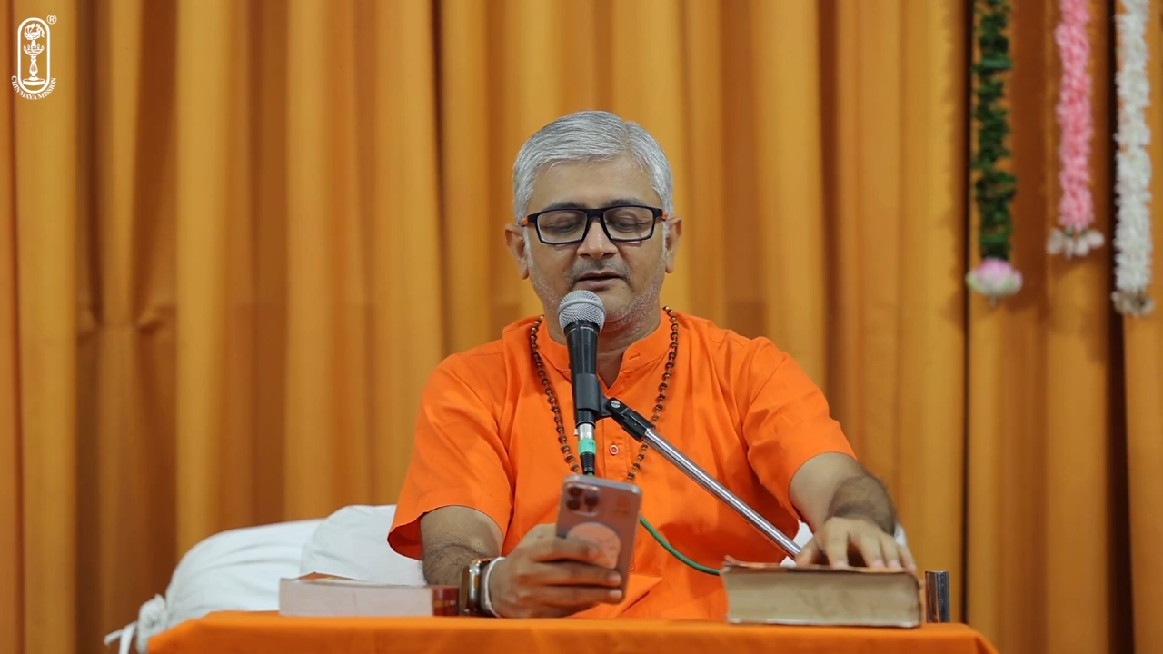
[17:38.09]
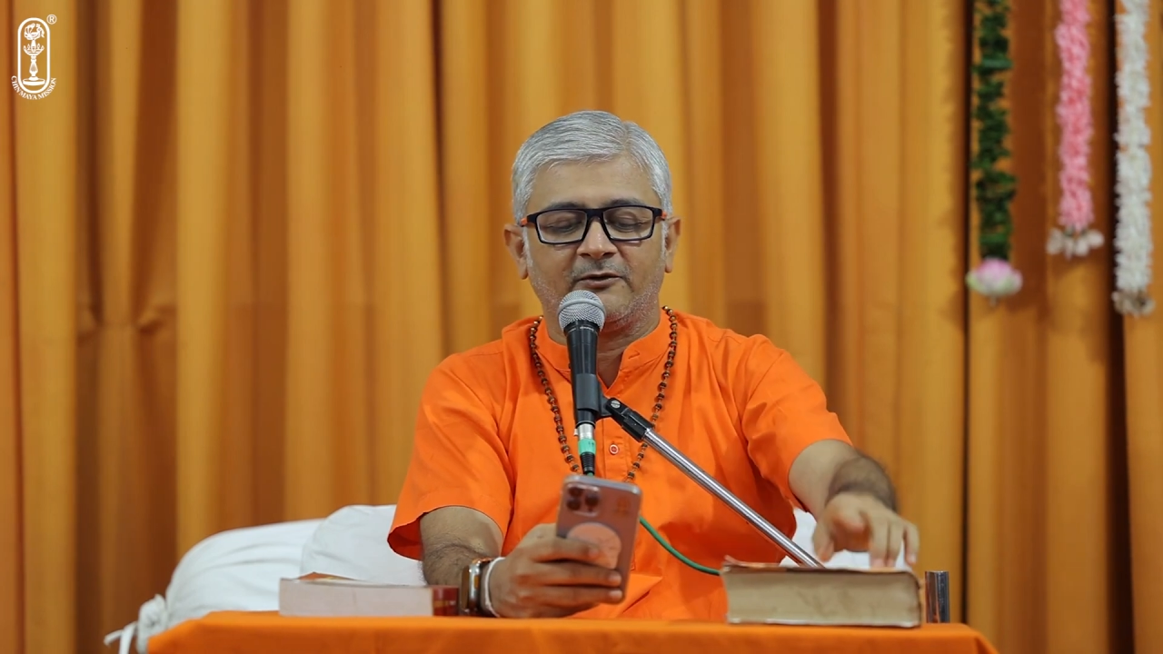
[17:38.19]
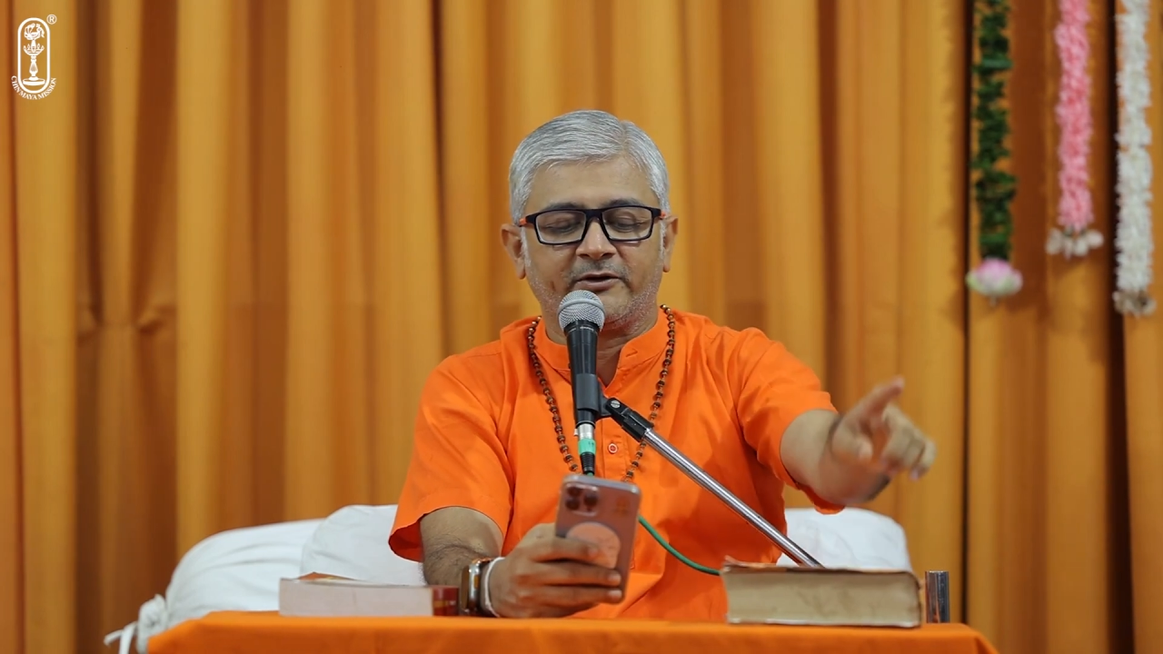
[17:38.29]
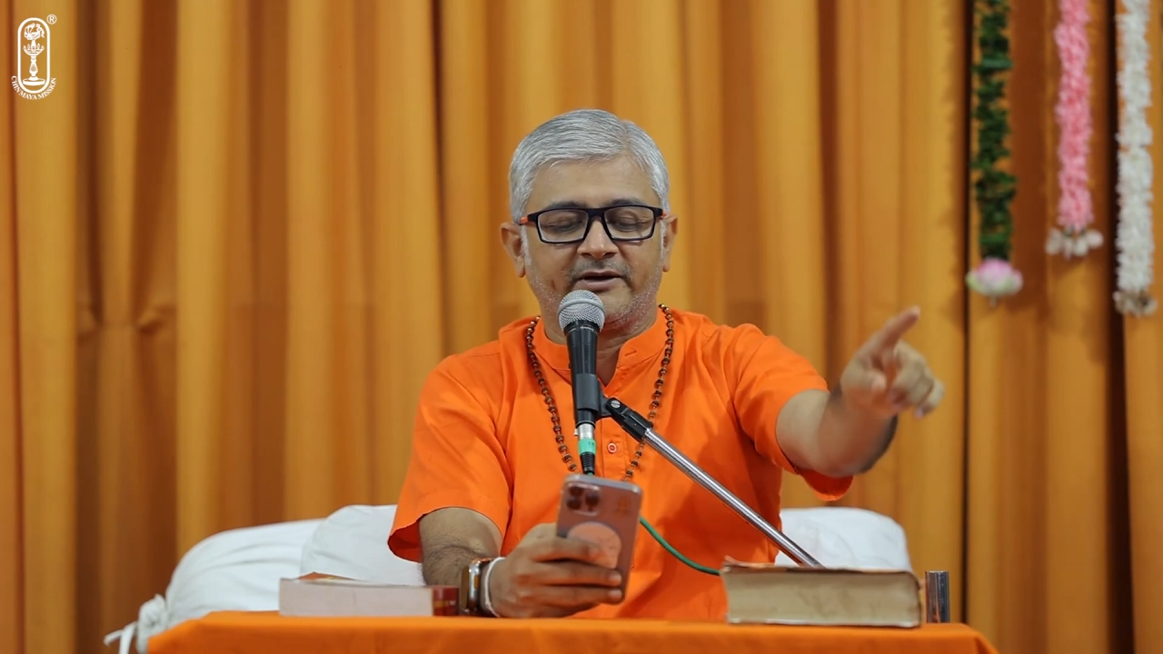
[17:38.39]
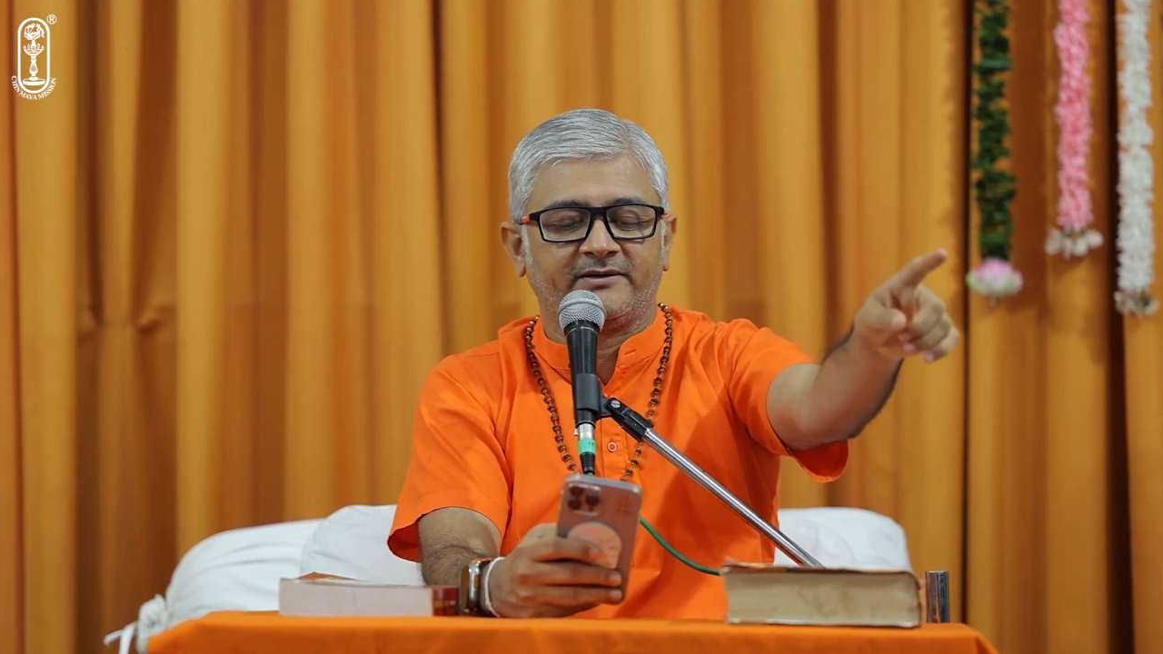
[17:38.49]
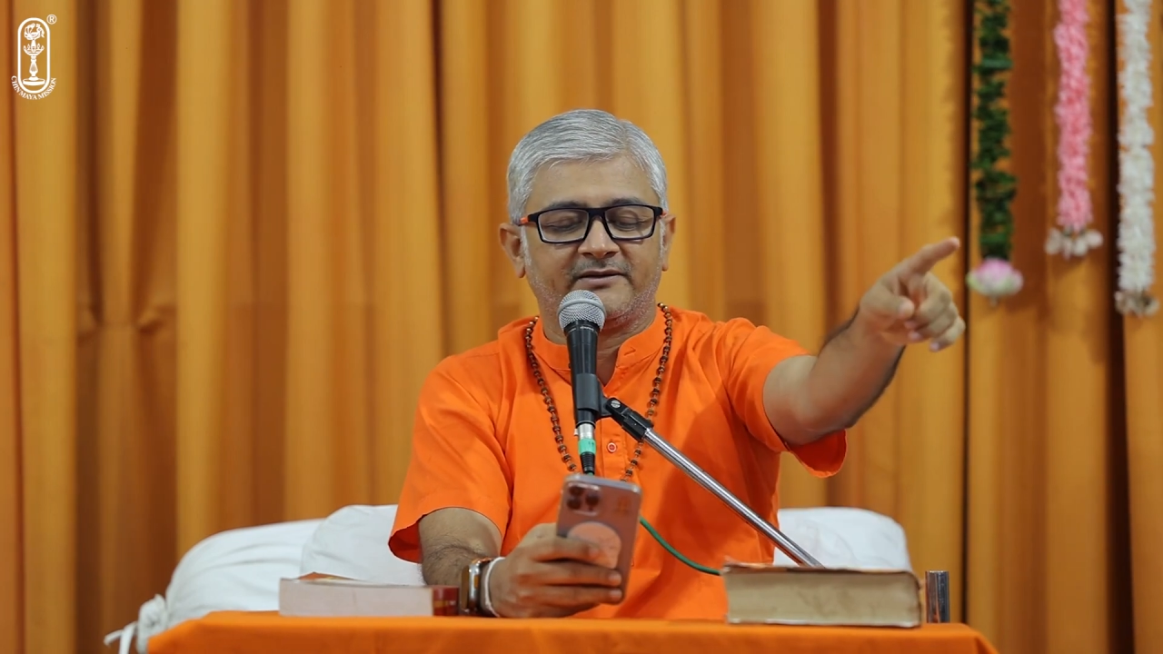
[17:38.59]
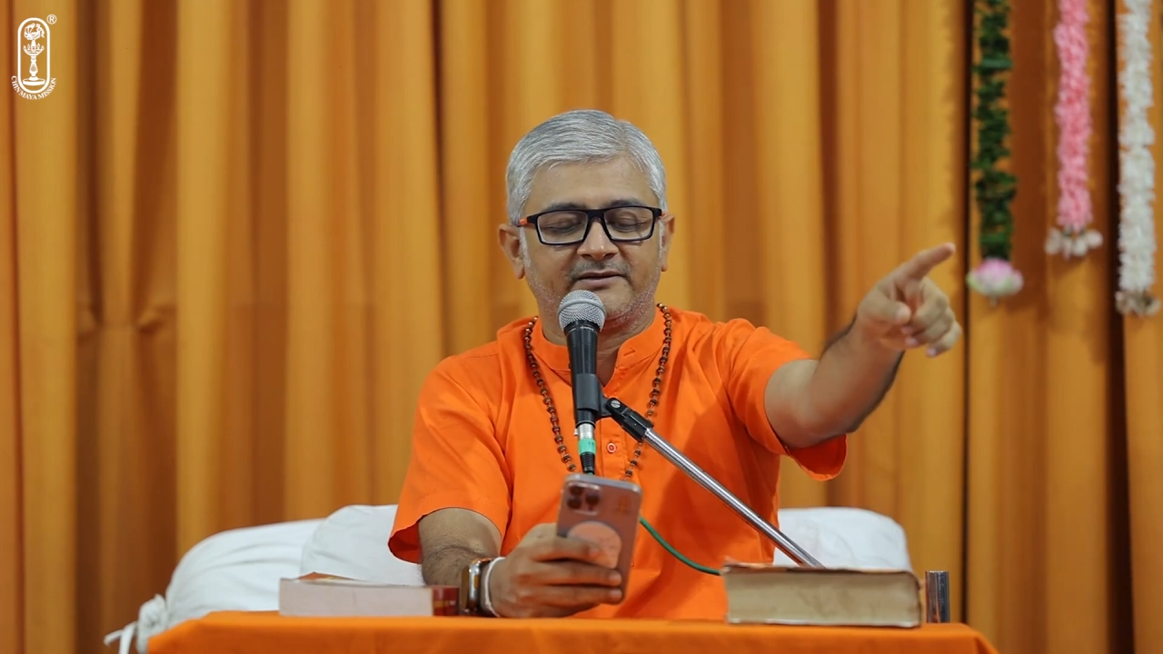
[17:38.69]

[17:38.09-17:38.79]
Okay,